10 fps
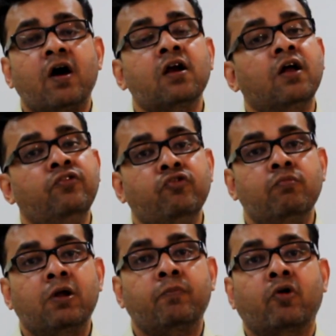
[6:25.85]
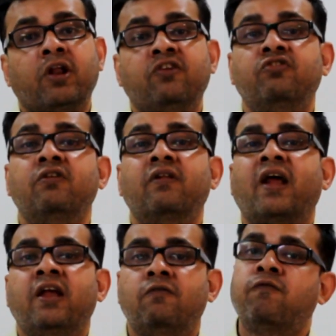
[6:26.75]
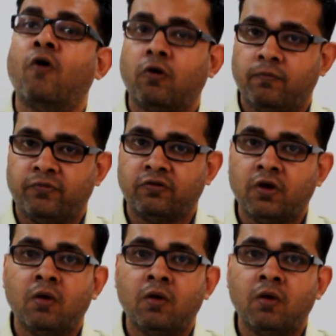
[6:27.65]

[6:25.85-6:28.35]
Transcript: a consumer protection right forums.